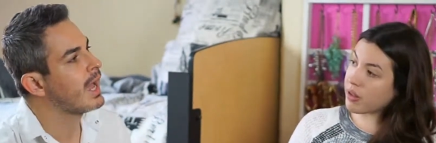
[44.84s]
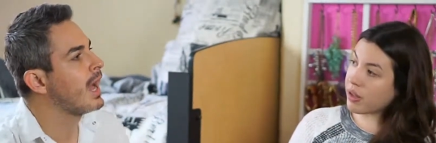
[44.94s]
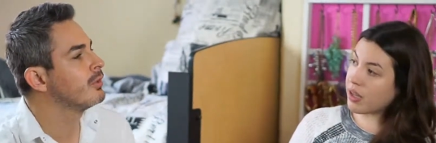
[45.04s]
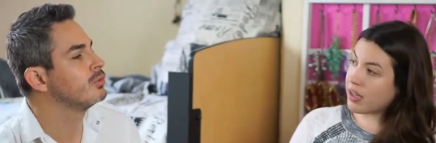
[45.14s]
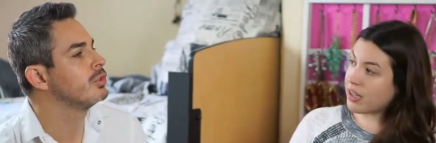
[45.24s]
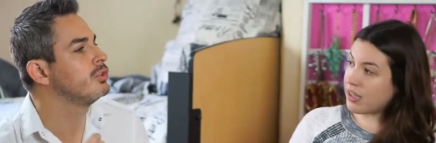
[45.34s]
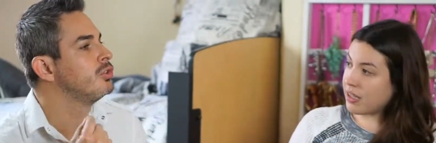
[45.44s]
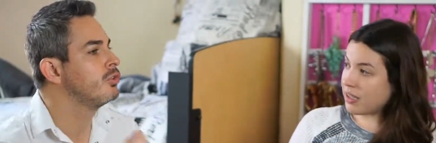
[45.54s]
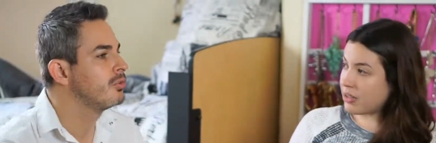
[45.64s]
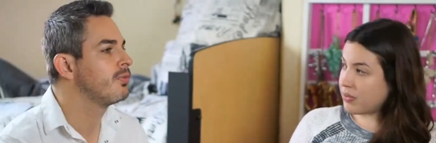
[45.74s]
Speaker 1: how did
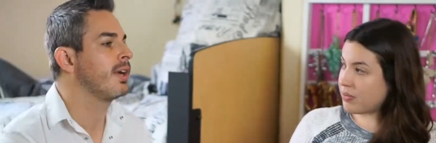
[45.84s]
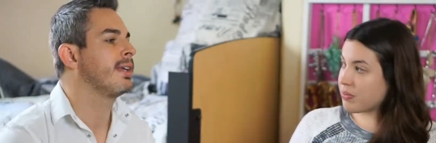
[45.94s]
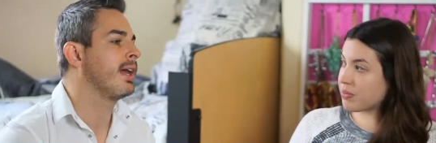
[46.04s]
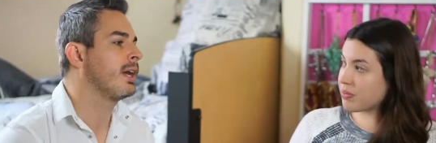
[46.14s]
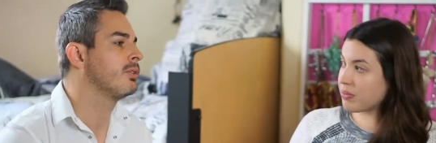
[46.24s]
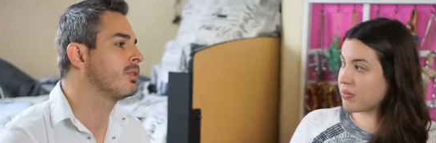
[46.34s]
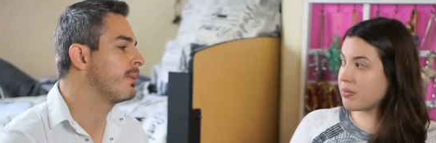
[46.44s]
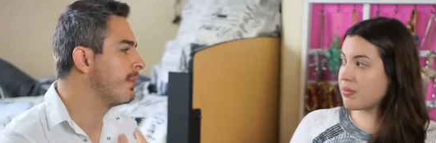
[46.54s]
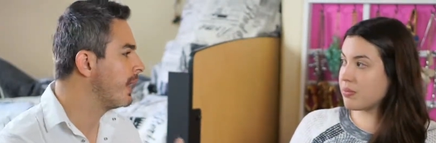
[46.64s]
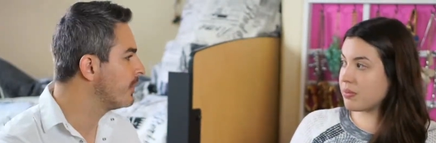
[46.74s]
you find out
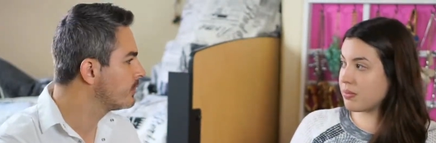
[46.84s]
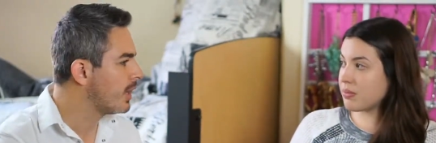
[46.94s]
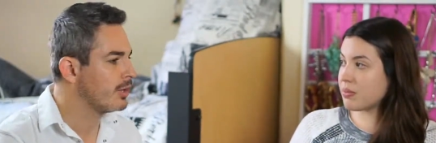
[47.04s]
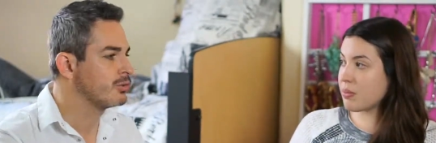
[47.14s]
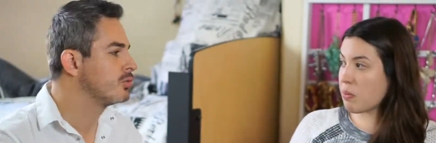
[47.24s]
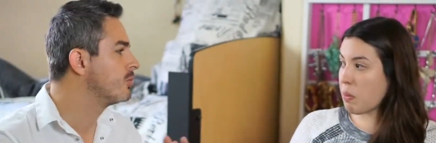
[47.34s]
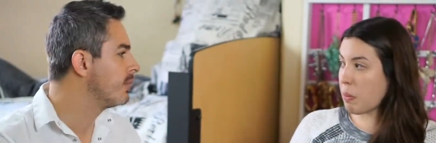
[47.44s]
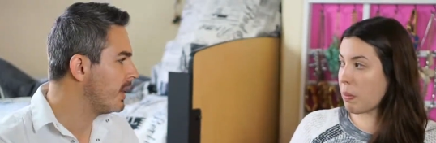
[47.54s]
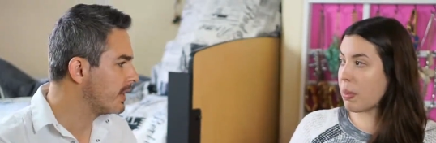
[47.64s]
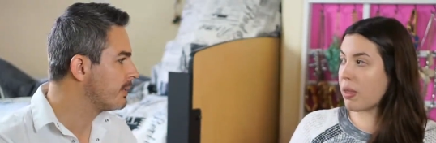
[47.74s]
about how to do
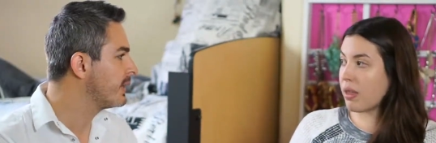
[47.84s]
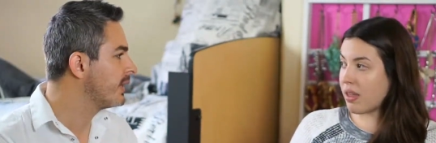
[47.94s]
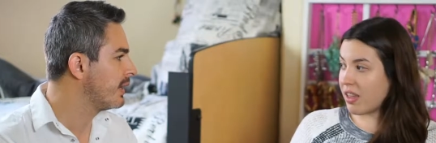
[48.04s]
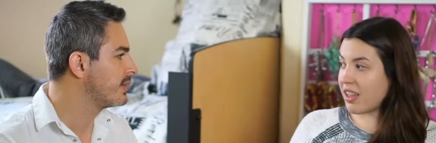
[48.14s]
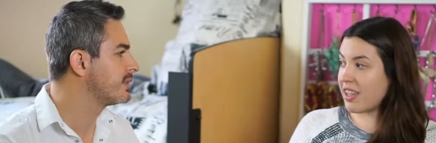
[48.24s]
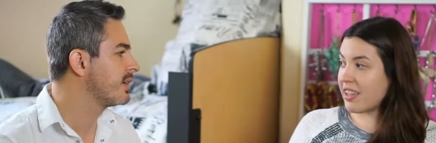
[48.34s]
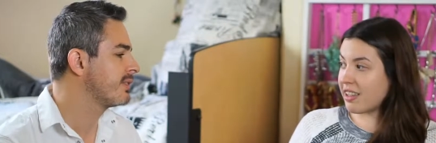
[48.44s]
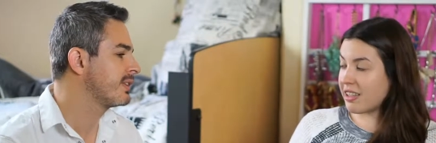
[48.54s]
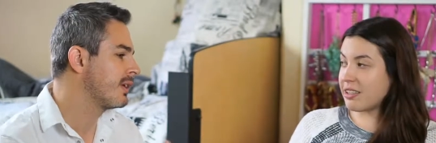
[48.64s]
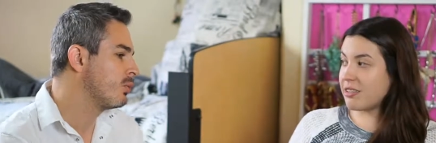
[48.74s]
makeup and hair,
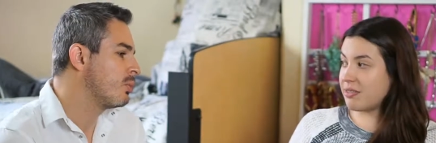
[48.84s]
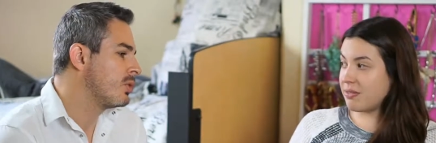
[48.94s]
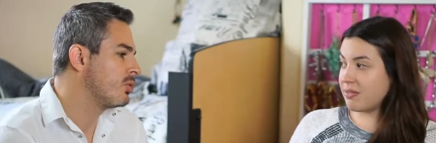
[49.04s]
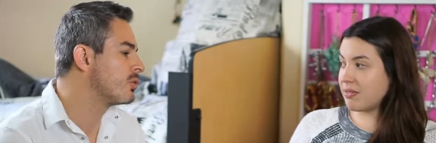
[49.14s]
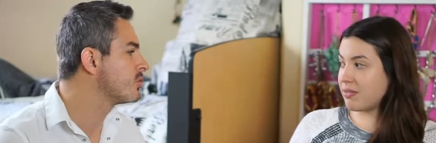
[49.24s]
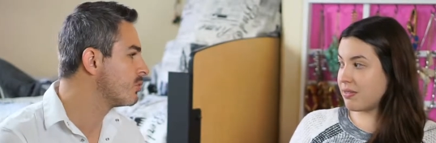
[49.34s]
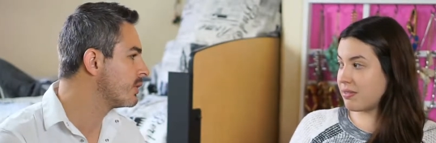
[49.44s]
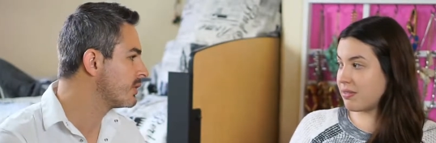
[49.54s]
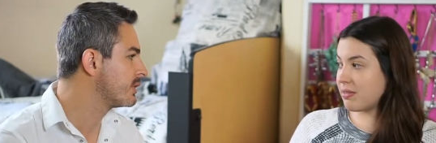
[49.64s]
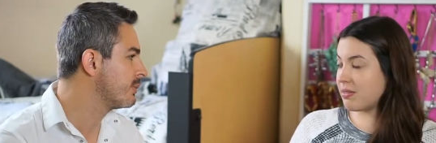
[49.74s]
stuff like that? What were your
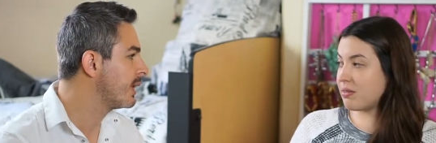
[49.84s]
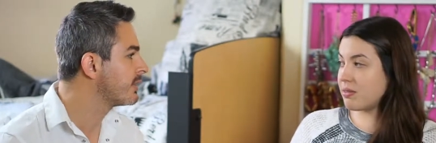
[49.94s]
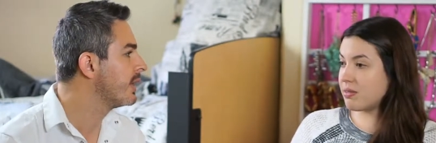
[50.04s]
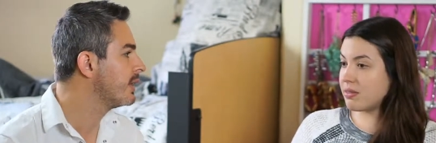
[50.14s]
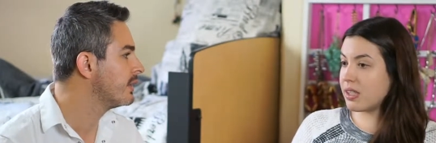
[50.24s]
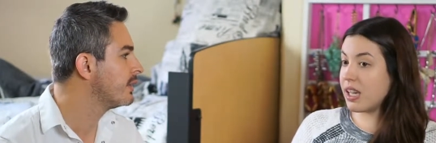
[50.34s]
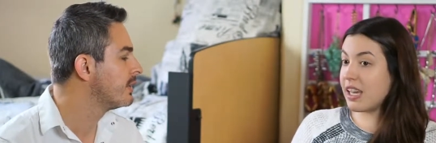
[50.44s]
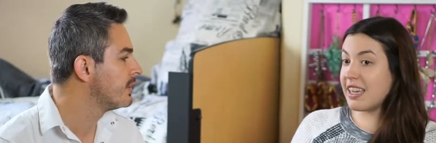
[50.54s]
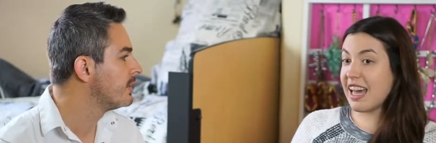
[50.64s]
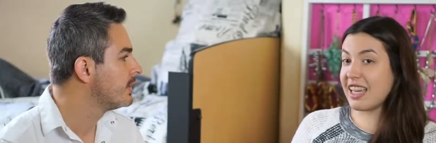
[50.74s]
sources back then?
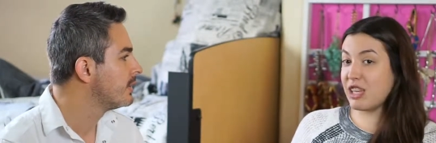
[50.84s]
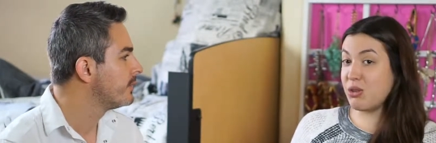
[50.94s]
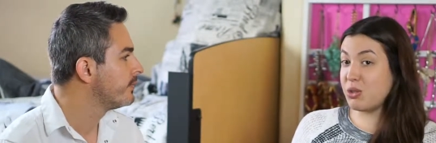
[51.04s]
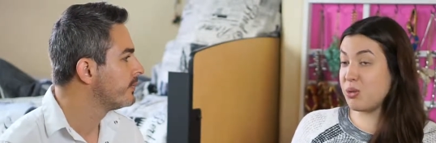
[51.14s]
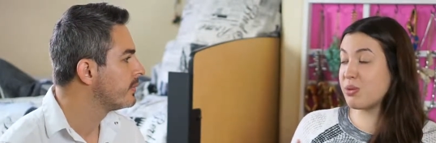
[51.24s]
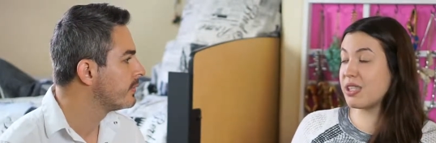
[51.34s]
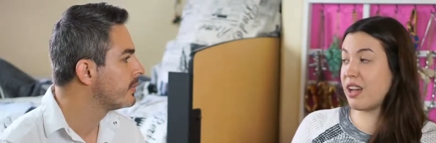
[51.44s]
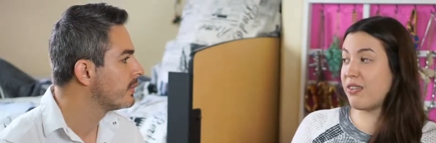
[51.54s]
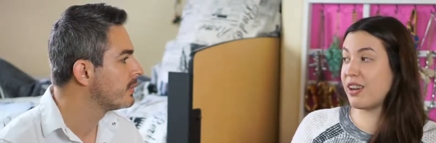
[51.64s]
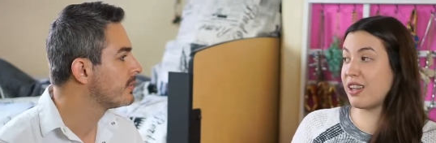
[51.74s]
Speaker 2: Yeah, YouTube was
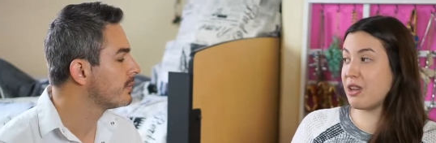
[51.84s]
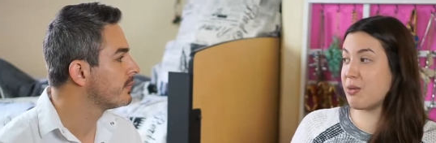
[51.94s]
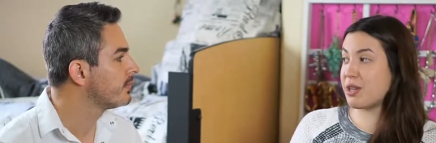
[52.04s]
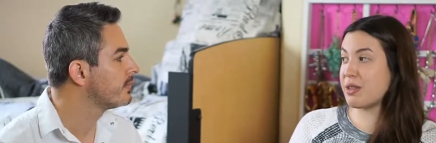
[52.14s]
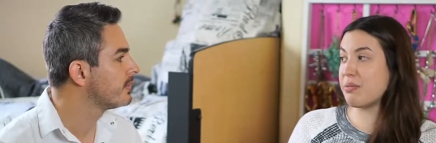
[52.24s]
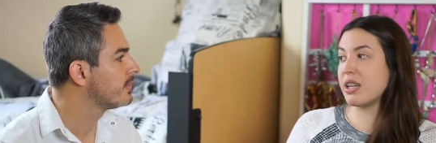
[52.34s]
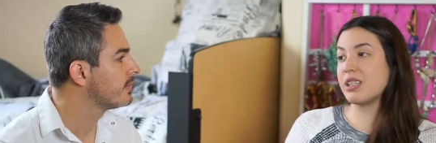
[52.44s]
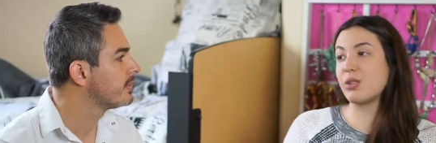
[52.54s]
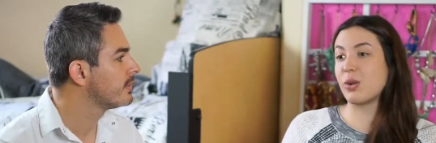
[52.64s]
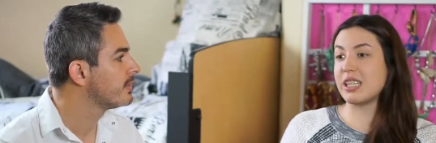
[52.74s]
definitely one of the
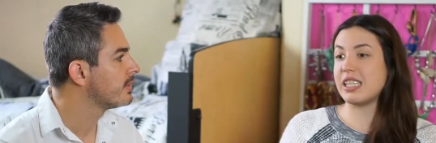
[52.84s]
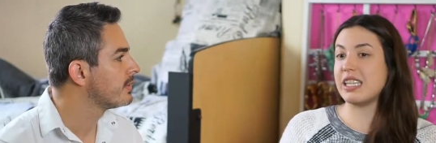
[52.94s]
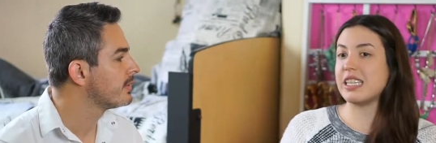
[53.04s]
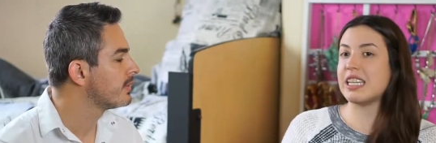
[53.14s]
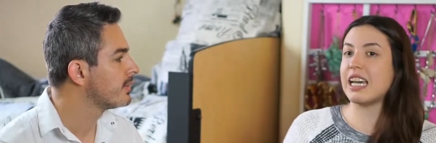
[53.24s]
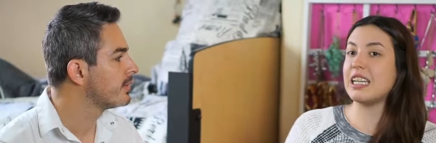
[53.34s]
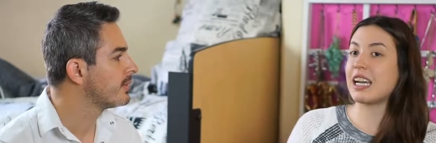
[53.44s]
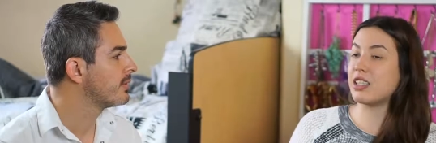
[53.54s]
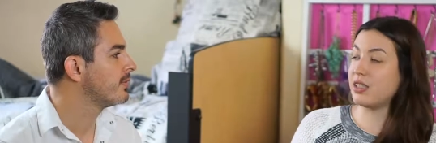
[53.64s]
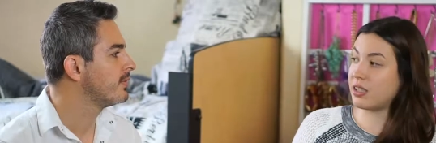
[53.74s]
biggest sources. I
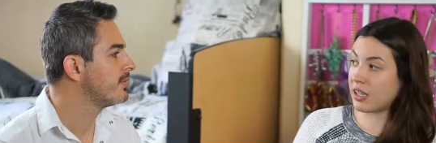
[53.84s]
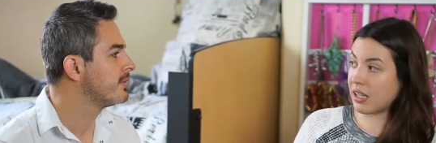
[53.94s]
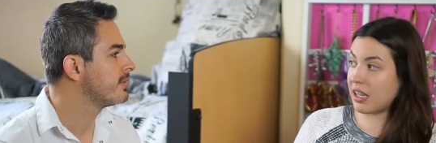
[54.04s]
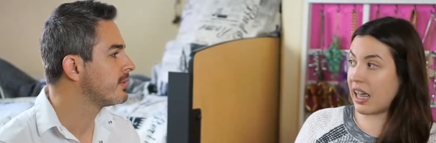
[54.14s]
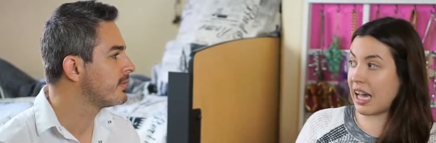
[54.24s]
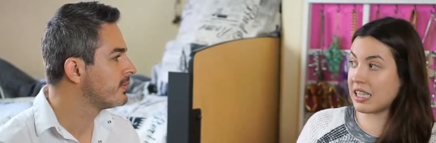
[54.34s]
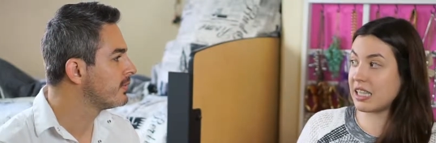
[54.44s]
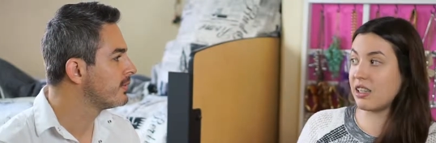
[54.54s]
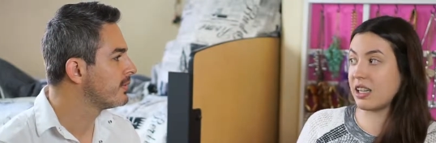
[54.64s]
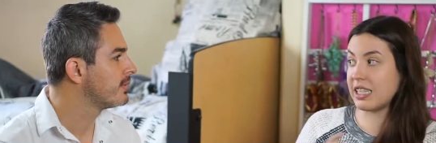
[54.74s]
actually took a
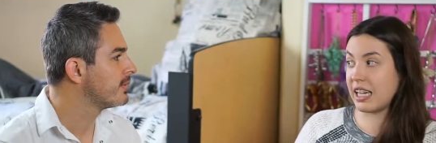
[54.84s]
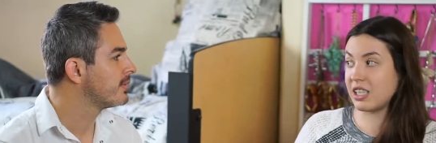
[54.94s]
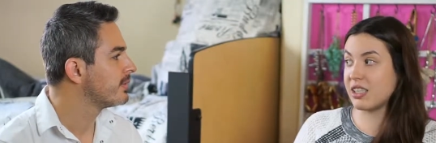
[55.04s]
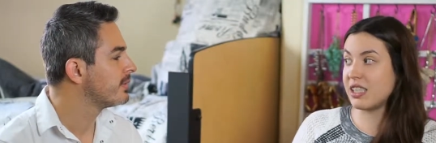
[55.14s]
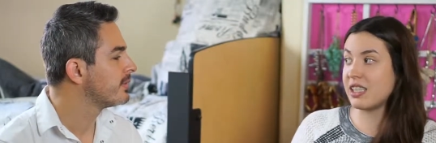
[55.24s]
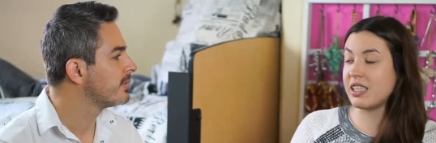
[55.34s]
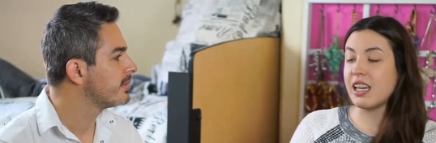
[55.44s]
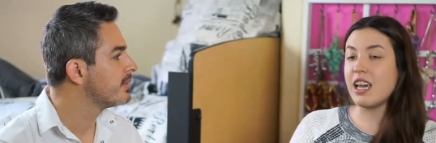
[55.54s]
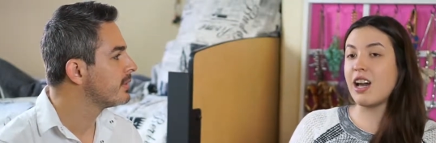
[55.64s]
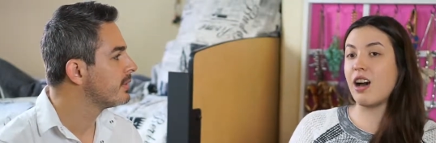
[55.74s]
class in Los Angeles
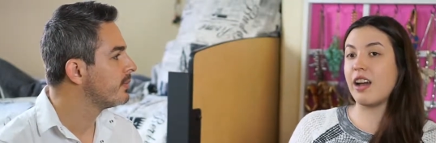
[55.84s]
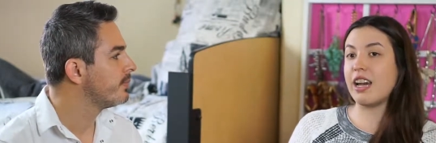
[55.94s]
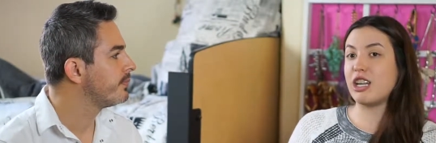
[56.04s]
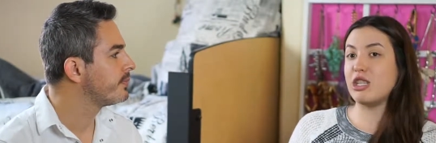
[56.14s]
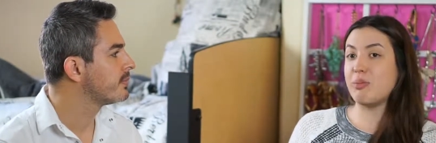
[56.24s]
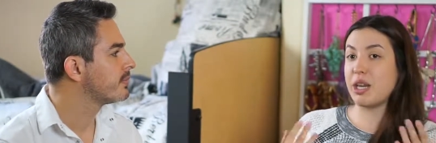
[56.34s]
on how to do